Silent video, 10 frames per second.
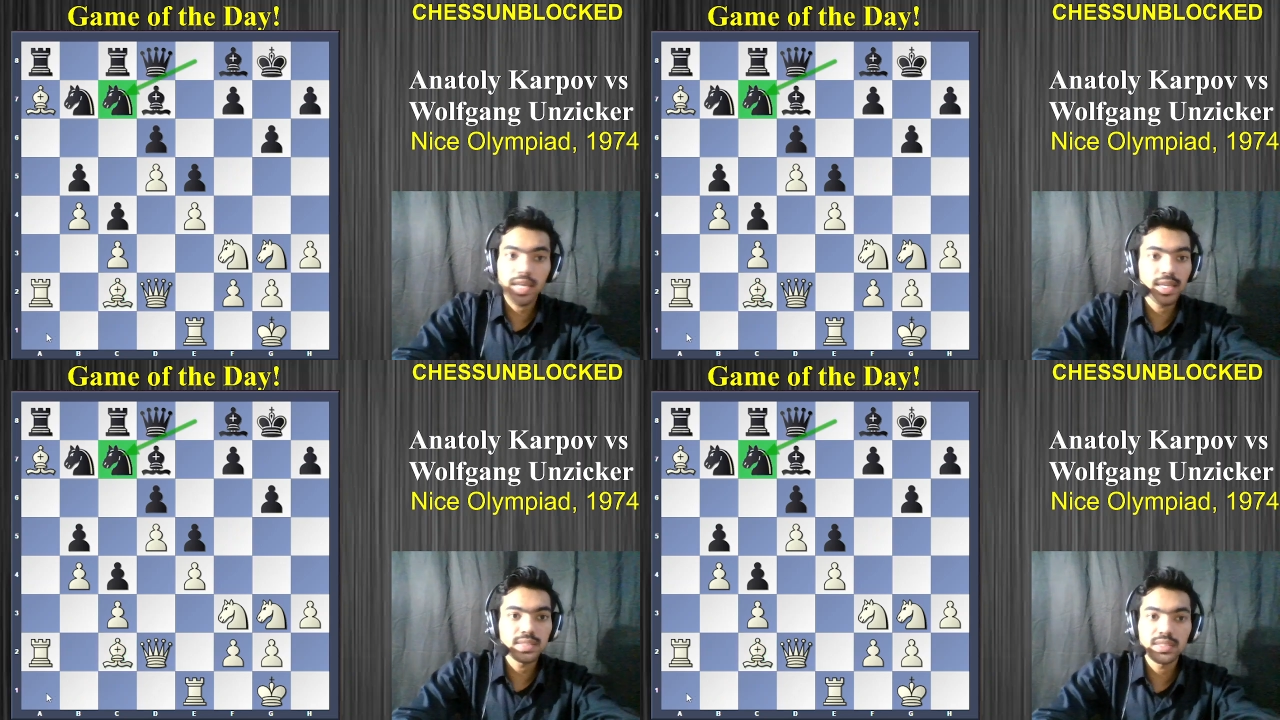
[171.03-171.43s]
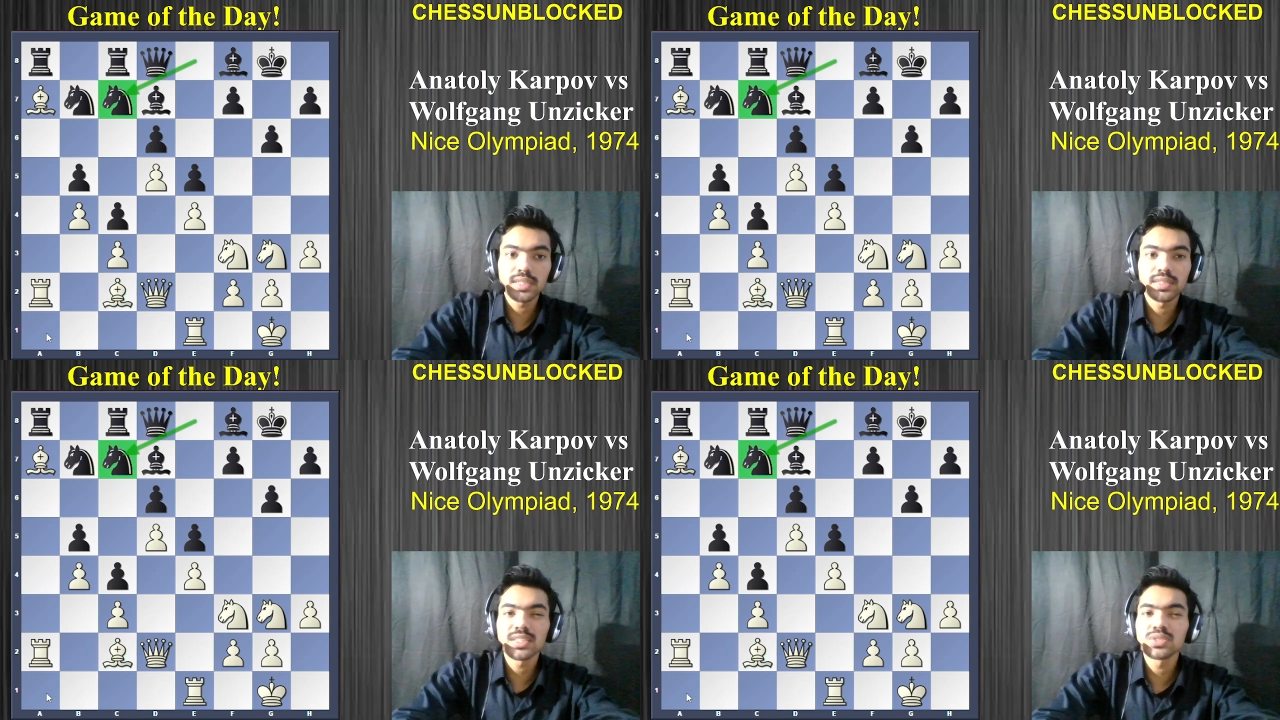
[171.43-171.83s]
Again, as I
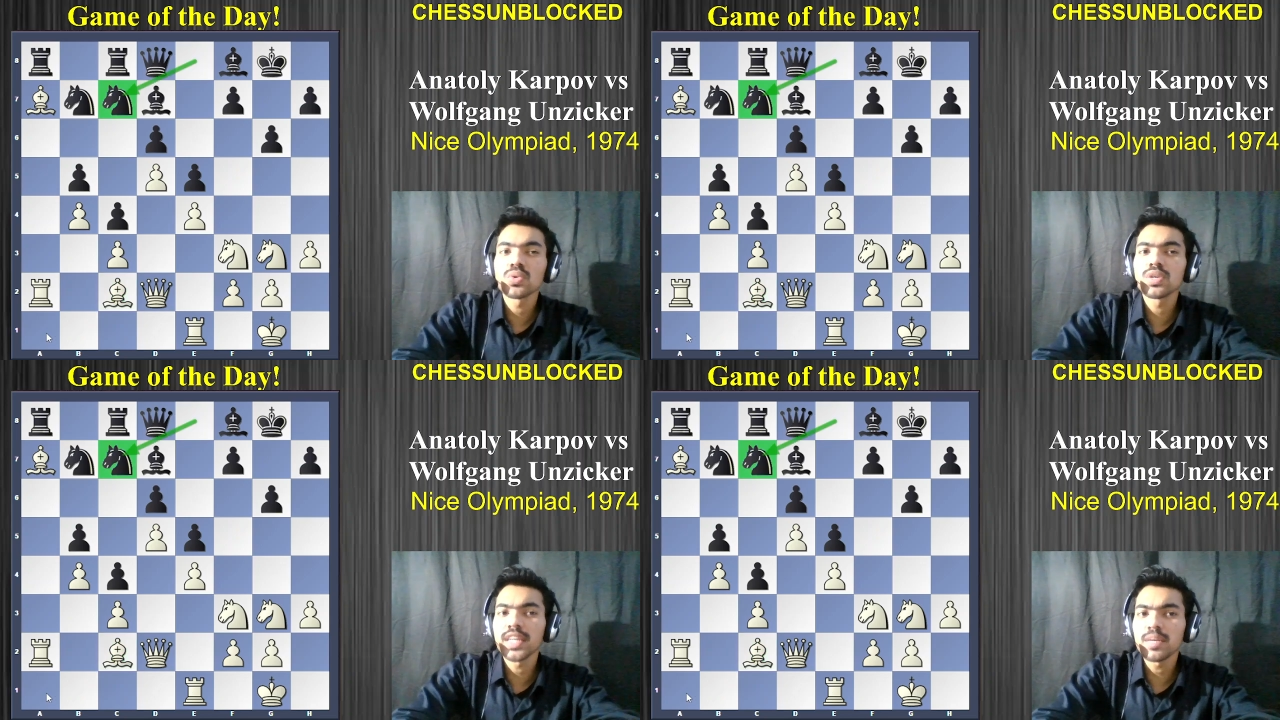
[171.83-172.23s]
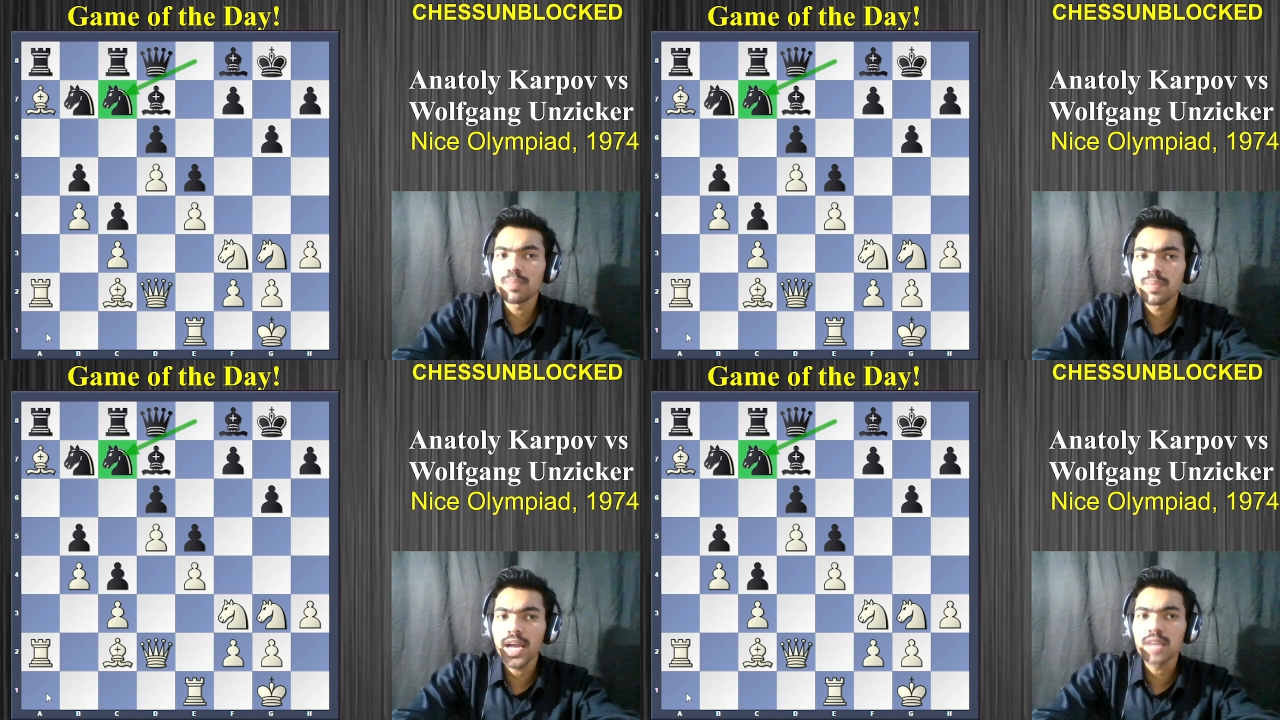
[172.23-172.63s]
said, there is no great
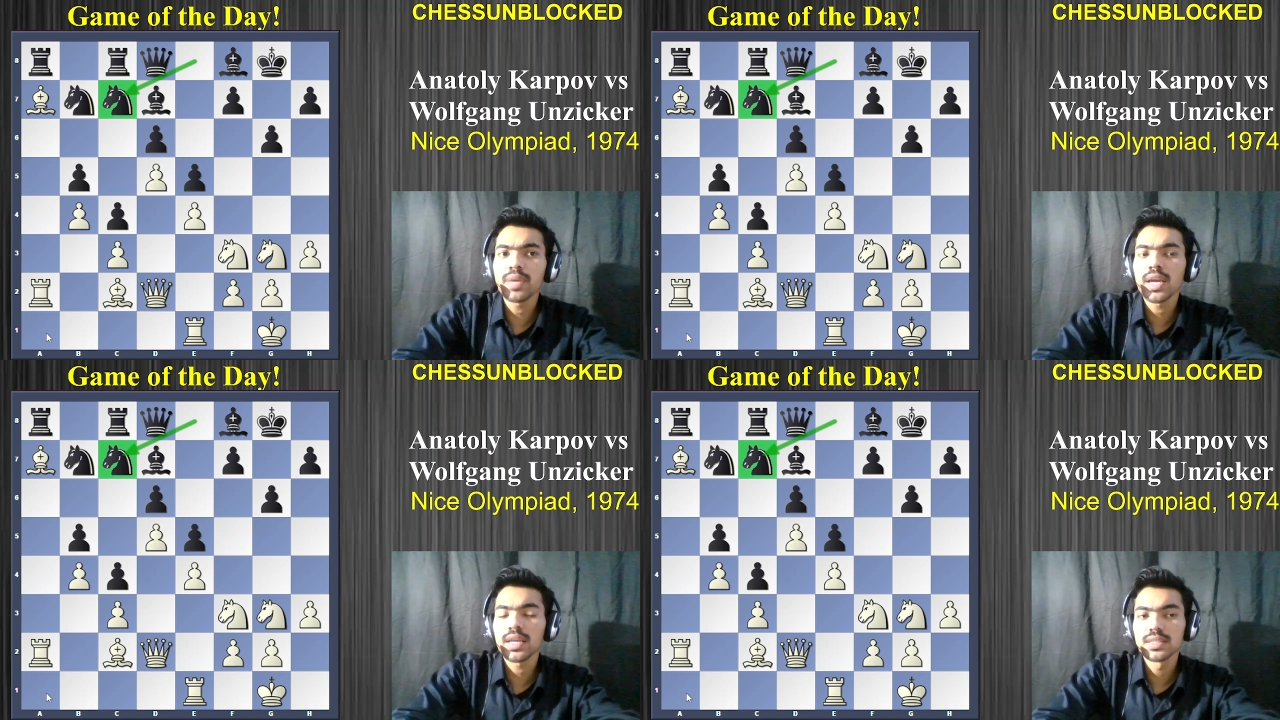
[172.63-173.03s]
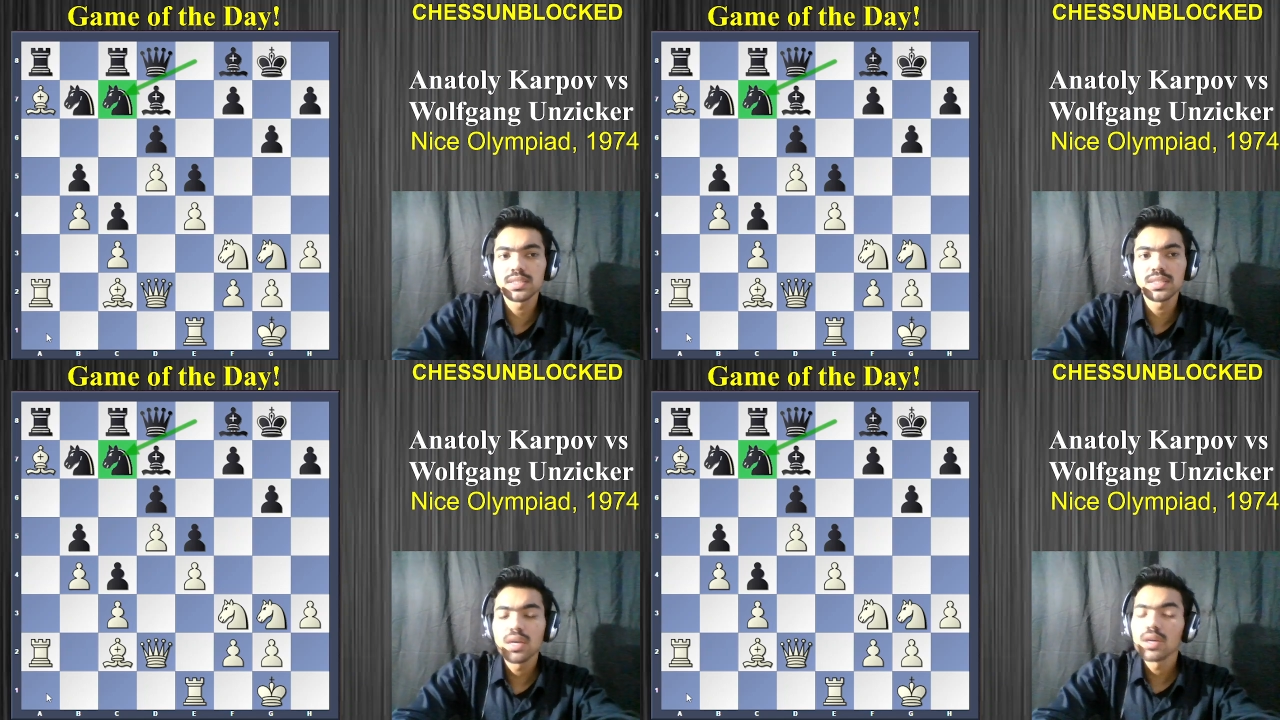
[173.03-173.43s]
plan behind
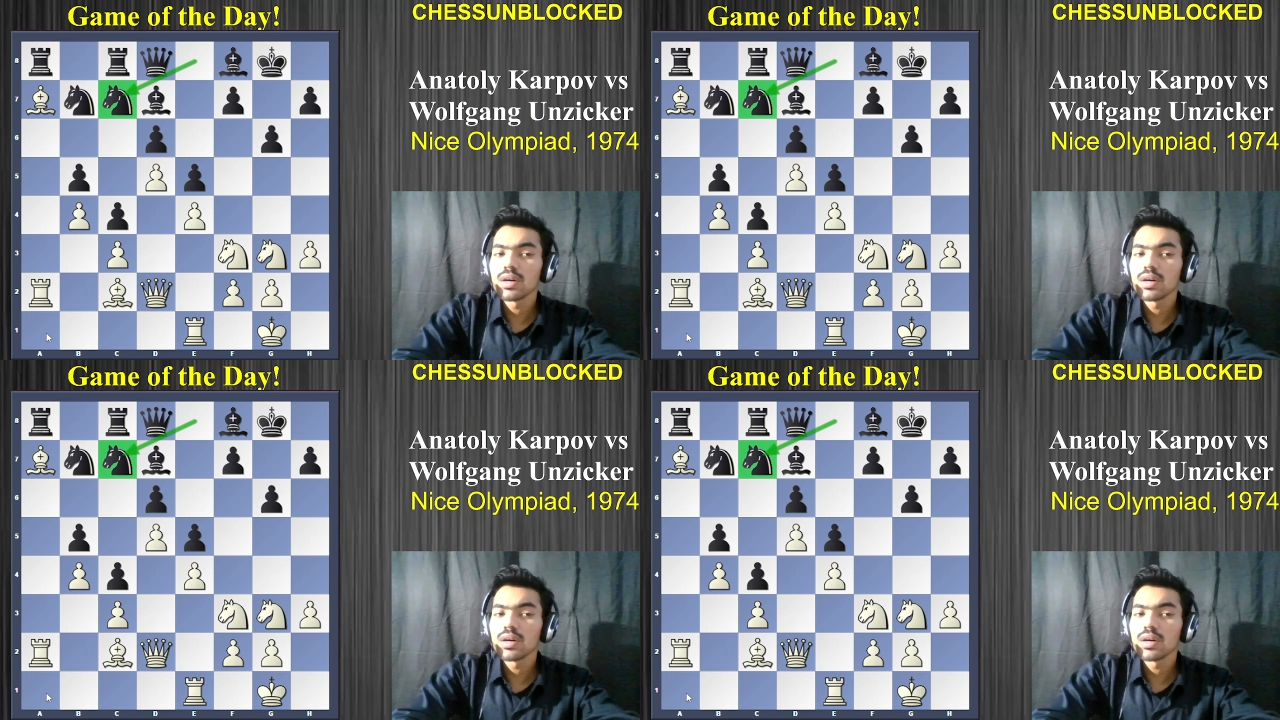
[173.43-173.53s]
this.